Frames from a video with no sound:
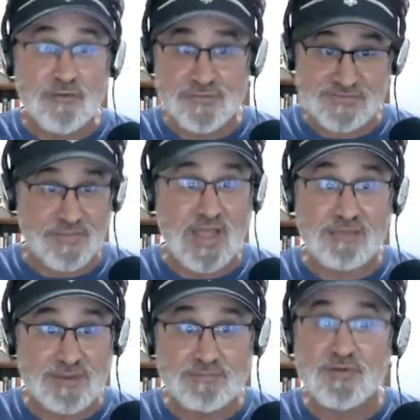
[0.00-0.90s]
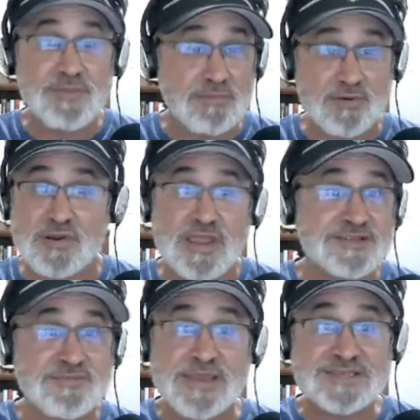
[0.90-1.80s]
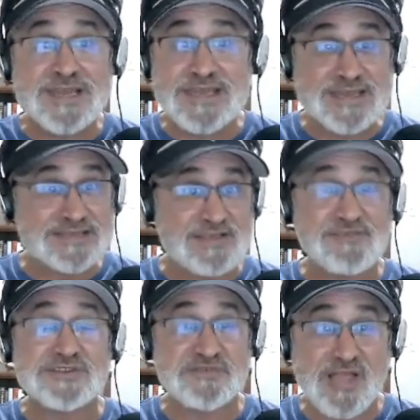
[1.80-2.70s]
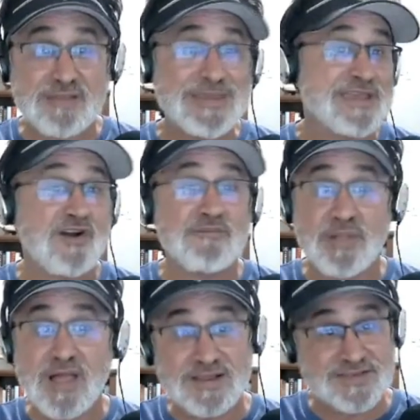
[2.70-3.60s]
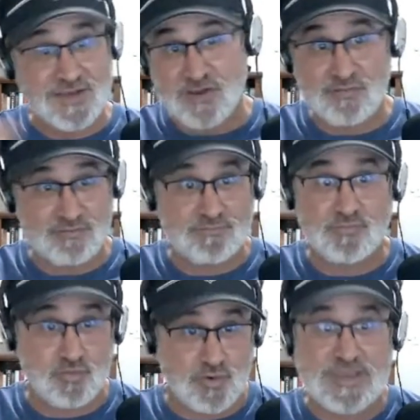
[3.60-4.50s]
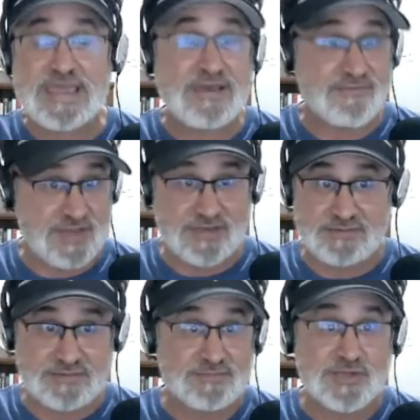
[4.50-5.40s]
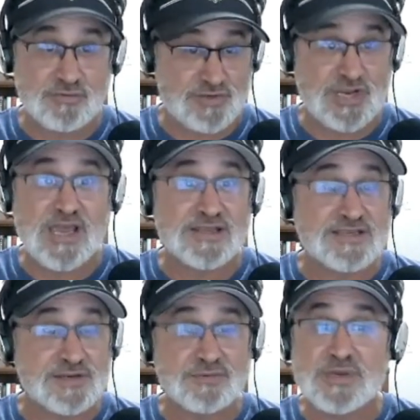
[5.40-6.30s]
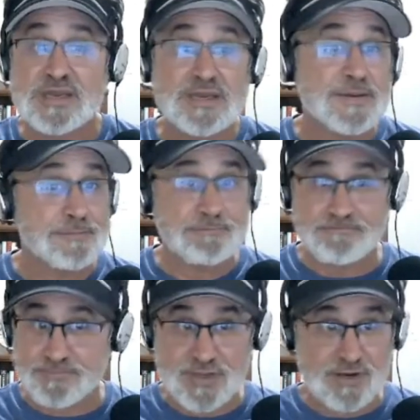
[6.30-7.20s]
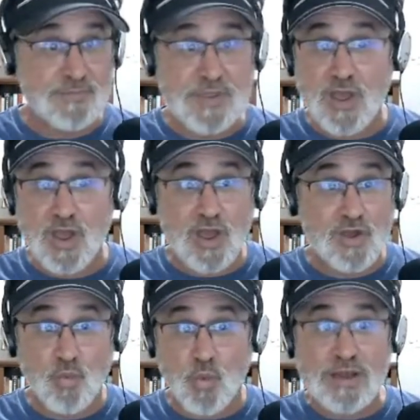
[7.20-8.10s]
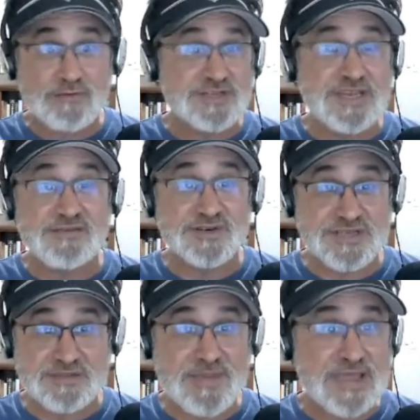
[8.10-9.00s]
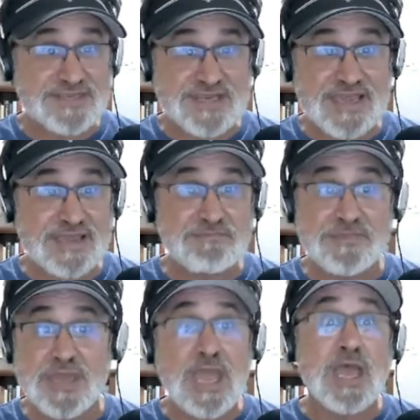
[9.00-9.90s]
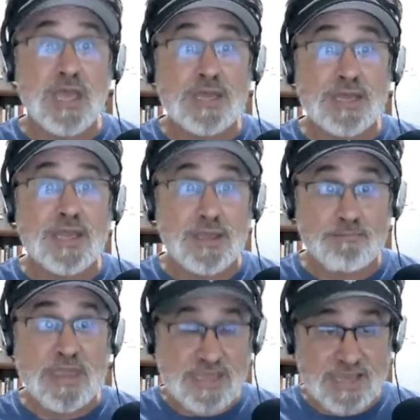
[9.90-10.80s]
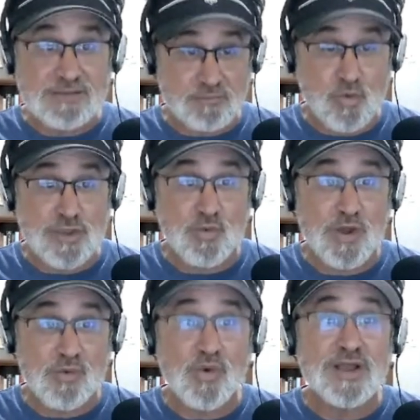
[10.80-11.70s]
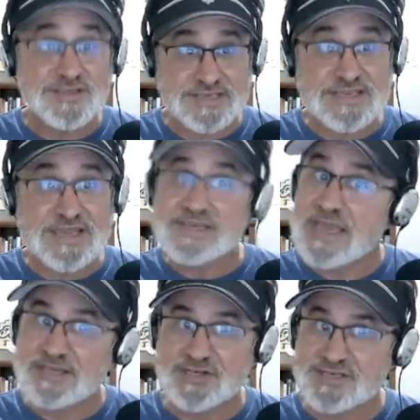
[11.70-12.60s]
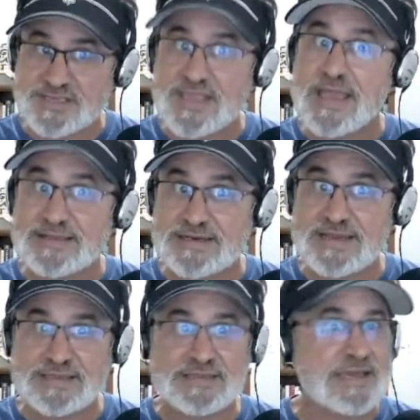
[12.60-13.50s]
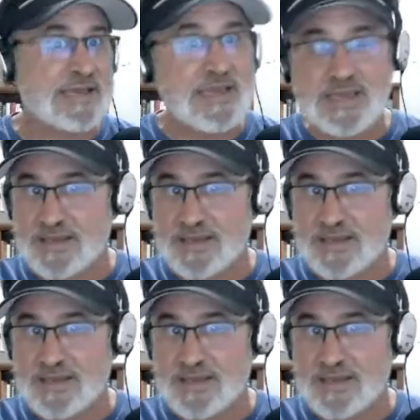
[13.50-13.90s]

Offensive linemen, move people, create space. Defensive linemen, get off blocks and go wreak havoc. Do what you got to do. You know, wide receivers in the passing game, make you win you one-on-ones, contested catches, snag the dang thing.